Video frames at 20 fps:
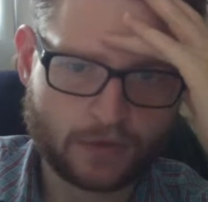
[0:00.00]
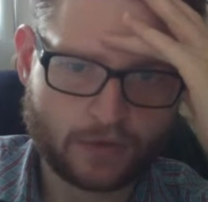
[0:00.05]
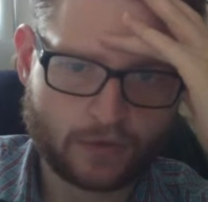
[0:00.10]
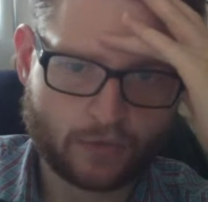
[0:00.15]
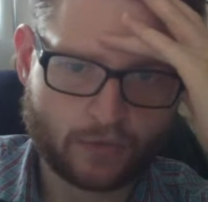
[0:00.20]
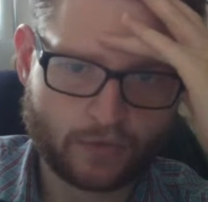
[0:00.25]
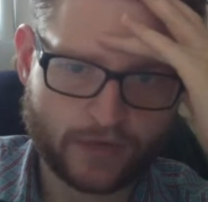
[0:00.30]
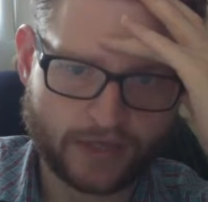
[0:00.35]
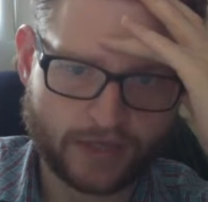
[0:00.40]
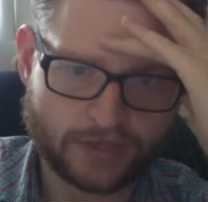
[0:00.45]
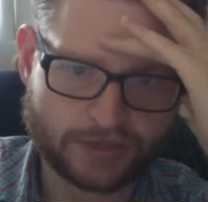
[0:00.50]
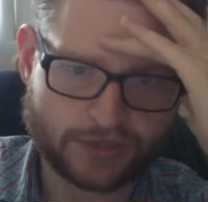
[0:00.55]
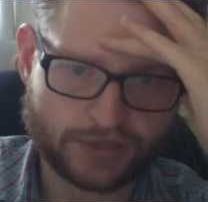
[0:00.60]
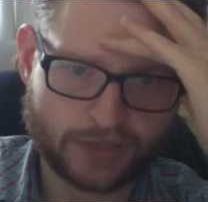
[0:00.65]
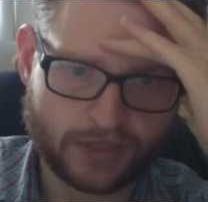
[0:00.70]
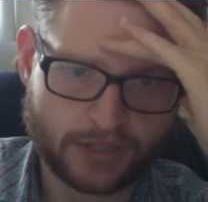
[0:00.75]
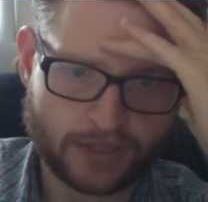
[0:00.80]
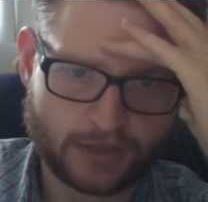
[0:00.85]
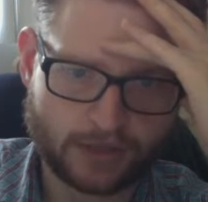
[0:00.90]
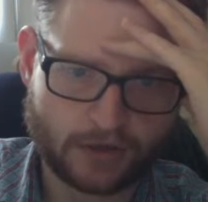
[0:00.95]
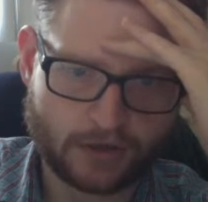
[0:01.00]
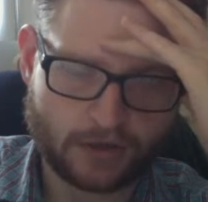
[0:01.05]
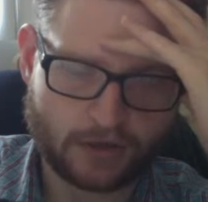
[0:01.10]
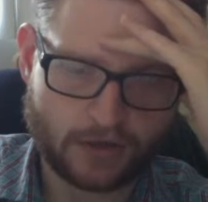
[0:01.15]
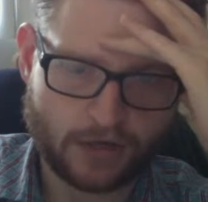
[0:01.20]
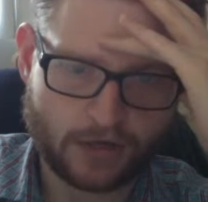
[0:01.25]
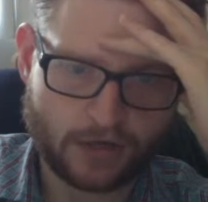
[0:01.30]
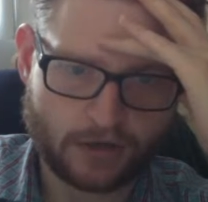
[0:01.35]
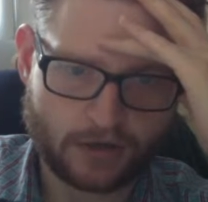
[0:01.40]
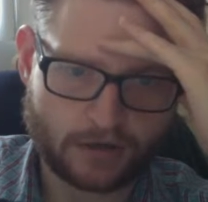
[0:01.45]
re-engineer
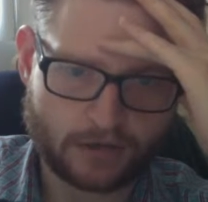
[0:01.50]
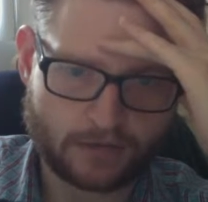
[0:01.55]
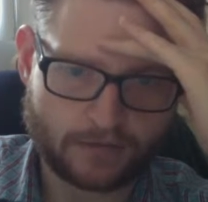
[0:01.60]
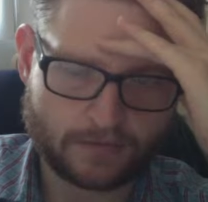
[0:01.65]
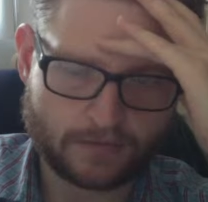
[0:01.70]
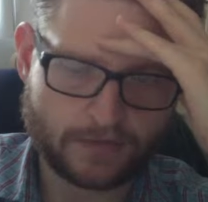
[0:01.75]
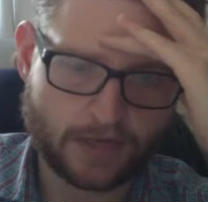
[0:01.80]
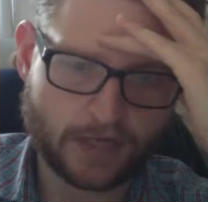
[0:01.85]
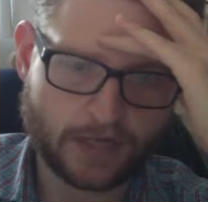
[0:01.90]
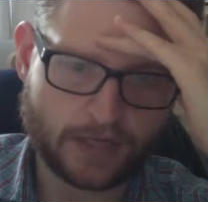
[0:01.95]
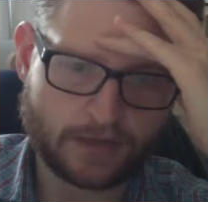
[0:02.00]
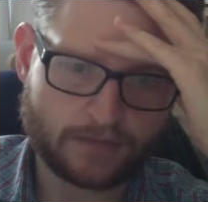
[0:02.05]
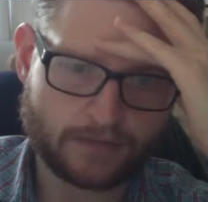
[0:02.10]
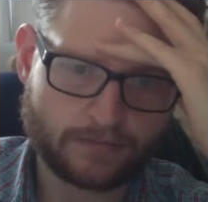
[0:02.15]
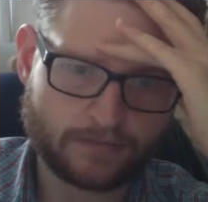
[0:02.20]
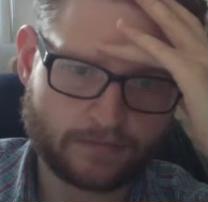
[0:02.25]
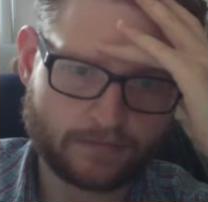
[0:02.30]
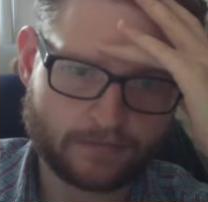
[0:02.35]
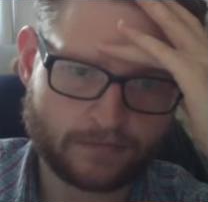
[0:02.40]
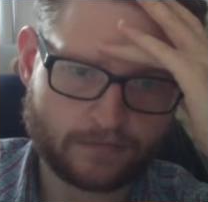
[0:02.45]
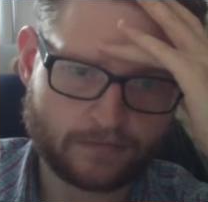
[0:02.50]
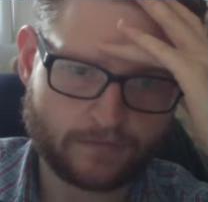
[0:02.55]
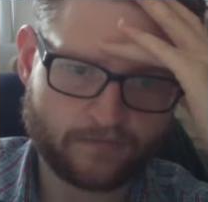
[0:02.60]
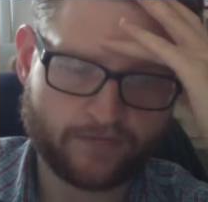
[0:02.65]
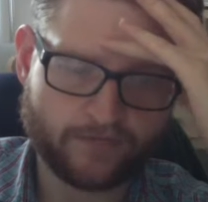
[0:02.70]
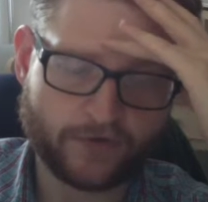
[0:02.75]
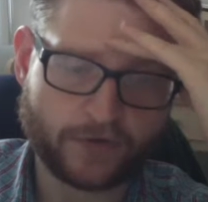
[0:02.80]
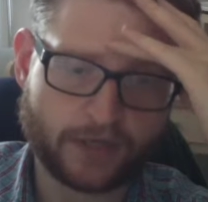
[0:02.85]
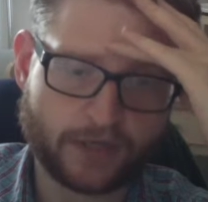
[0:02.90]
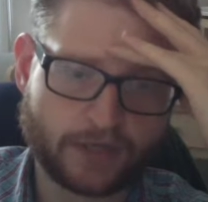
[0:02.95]
our
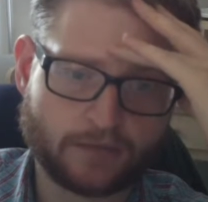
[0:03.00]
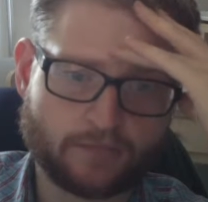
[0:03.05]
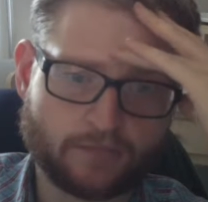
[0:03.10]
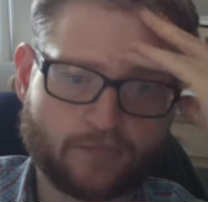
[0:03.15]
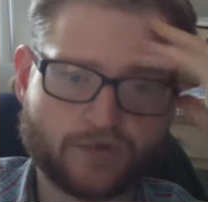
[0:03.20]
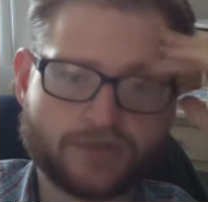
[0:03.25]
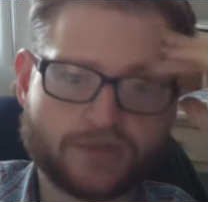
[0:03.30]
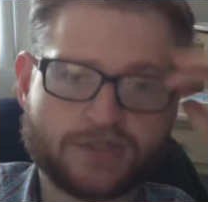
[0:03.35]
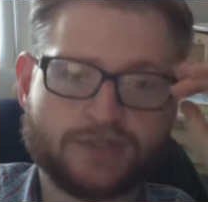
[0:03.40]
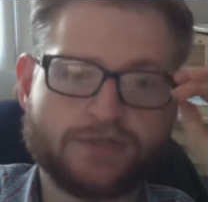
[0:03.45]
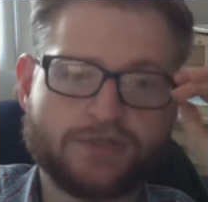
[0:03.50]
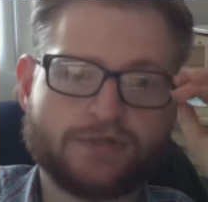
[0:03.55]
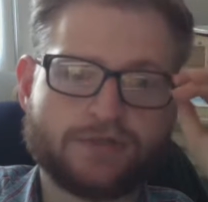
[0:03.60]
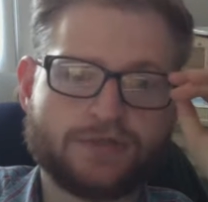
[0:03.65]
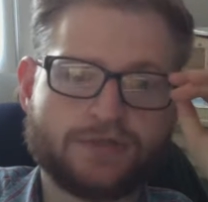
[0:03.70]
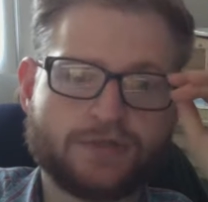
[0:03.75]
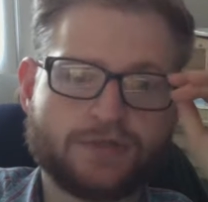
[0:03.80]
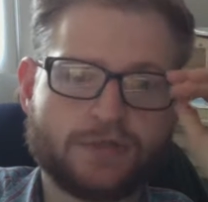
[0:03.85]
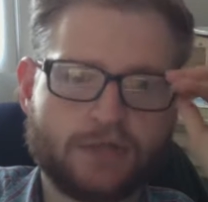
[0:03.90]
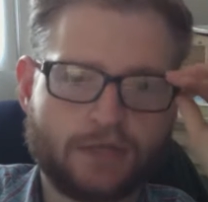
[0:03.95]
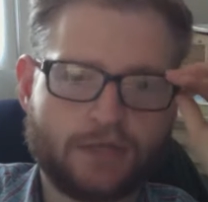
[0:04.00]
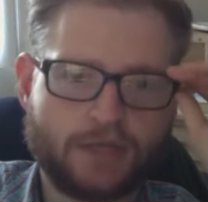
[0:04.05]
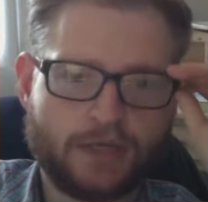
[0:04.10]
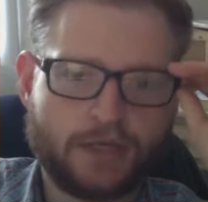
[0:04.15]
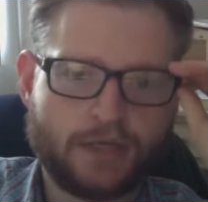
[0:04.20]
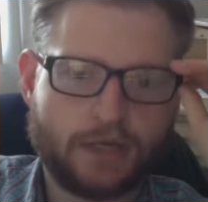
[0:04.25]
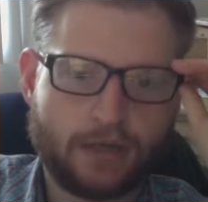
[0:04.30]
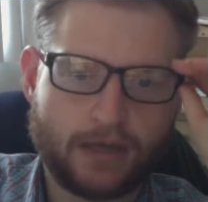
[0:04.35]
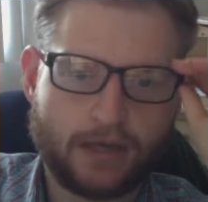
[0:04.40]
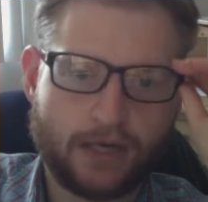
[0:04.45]
voting procedures
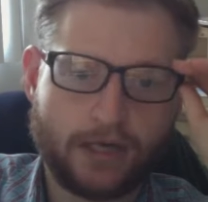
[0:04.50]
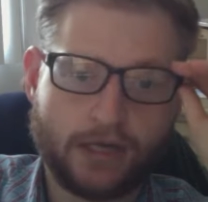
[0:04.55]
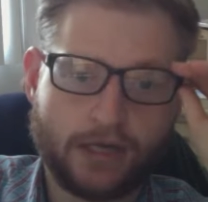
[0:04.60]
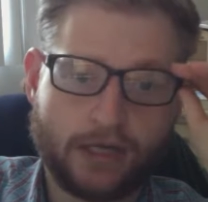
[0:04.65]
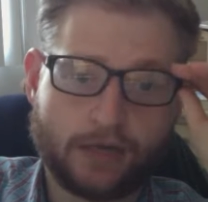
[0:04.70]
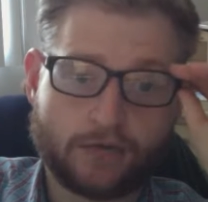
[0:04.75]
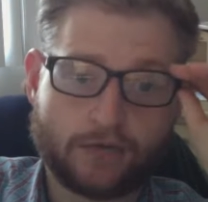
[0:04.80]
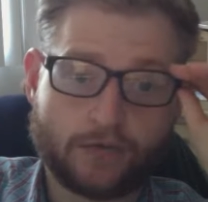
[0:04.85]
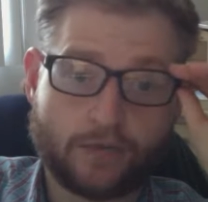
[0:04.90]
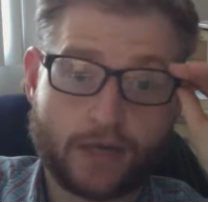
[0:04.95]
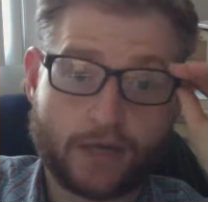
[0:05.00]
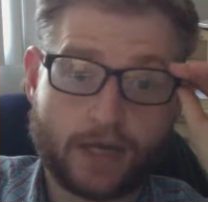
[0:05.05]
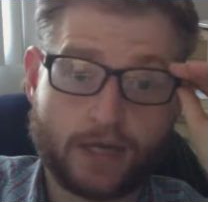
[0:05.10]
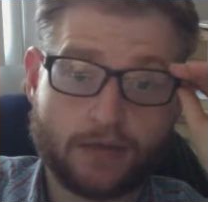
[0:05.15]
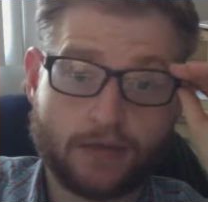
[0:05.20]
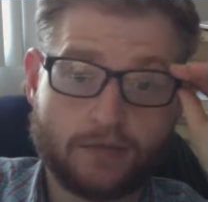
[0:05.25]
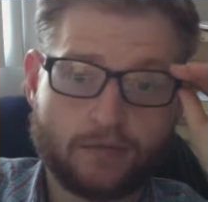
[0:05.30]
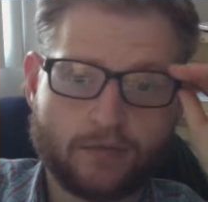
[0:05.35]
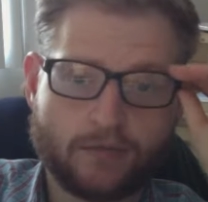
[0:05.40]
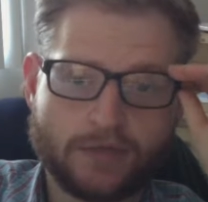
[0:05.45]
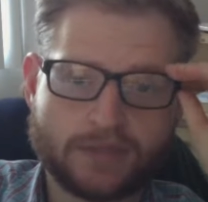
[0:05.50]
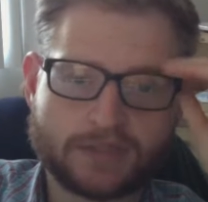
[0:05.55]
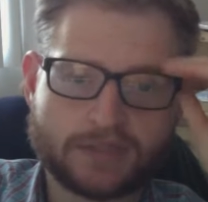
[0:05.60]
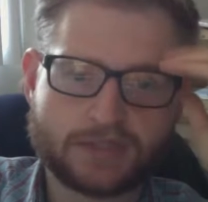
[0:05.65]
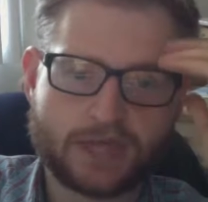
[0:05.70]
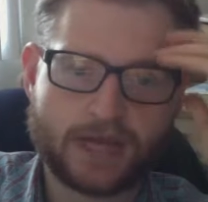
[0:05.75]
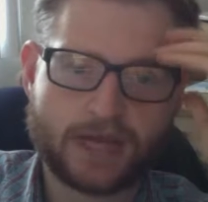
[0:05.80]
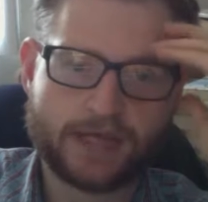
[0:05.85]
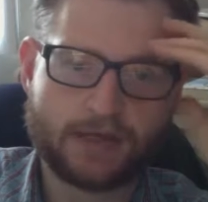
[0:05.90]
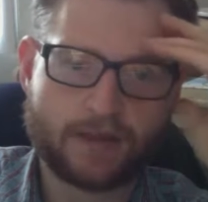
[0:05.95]
in any other way. We
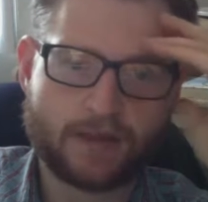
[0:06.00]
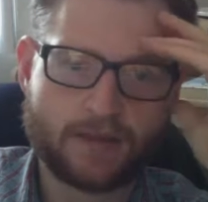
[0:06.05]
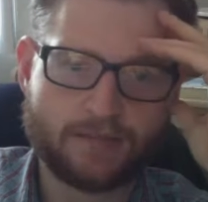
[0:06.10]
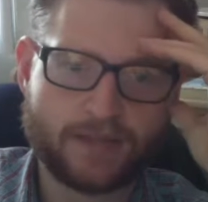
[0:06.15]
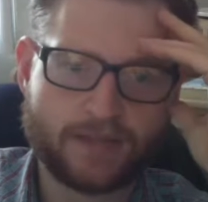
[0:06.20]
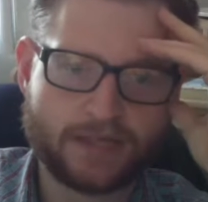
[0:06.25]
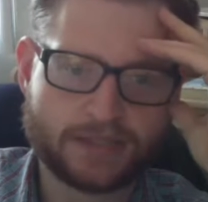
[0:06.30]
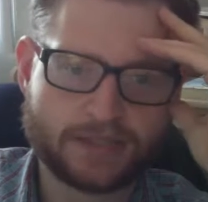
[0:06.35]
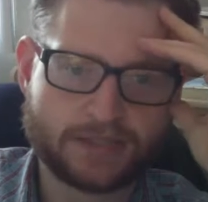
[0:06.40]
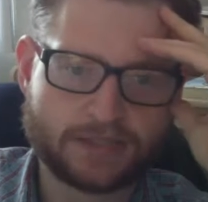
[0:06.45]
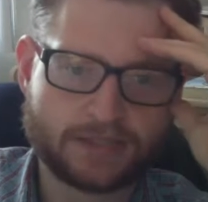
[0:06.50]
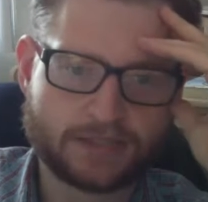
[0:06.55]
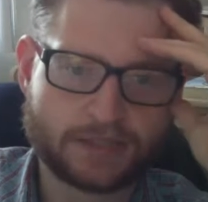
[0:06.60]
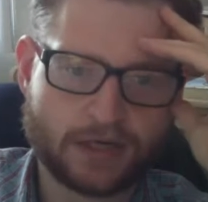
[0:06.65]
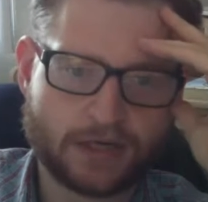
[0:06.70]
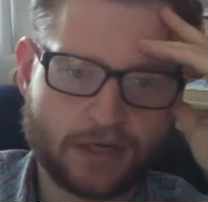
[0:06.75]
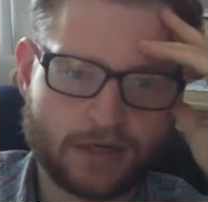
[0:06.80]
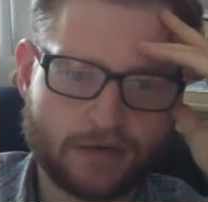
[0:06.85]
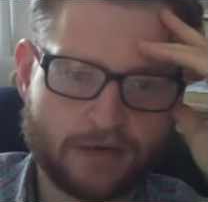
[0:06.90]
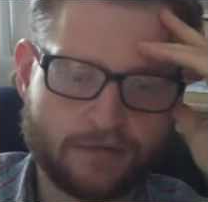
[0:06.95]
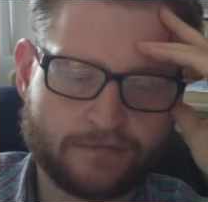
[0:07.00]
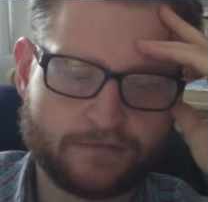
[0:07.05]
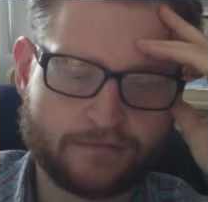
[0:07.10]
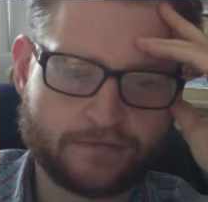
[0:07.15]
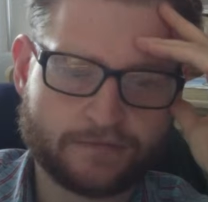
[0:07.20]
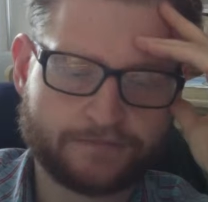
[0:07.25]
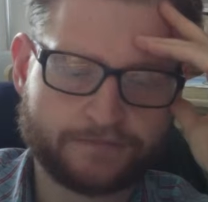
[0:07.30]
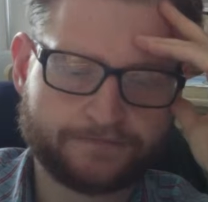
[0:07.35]
decide on the basis of